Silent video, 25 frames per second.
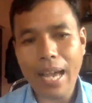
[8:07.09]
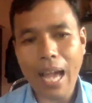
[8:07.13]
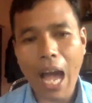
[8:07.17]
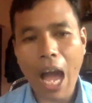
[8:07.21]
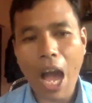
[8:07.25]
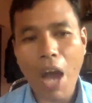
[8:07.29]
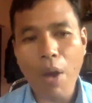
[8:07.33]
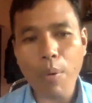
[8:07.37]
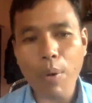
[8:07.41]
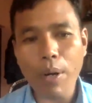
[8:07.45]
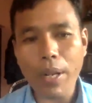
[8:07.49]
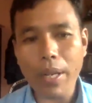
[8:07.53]

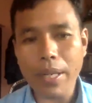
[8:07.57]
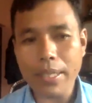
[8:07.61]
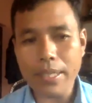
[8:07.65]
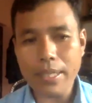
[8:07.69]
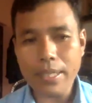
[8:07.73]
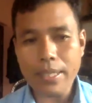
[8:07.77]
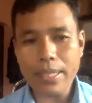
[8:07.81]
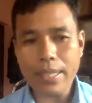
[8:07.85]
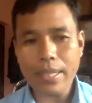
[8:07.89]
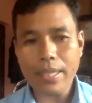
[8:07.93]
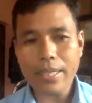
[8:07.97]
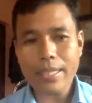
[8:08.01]
our
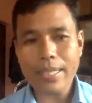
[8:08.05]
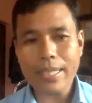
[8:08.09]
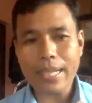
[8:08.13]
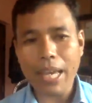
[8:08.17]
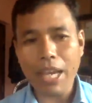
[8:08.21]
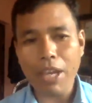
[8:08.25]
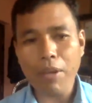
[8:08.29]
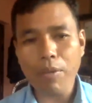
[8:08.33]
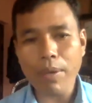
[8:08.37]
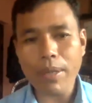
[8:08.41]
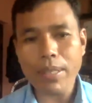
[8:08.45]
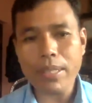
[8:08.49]
indigenous
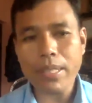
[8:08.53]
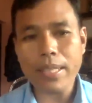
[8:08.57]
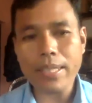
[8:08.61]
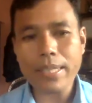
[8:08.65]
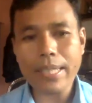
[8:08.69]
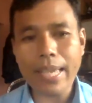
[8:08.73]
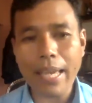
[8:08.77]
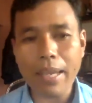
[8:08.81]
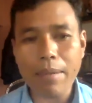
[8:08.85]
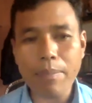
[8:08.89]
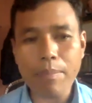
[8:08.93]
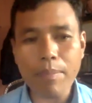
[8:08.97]

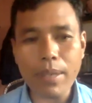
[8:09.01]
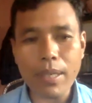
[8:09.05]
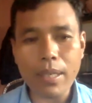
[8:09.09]
languages can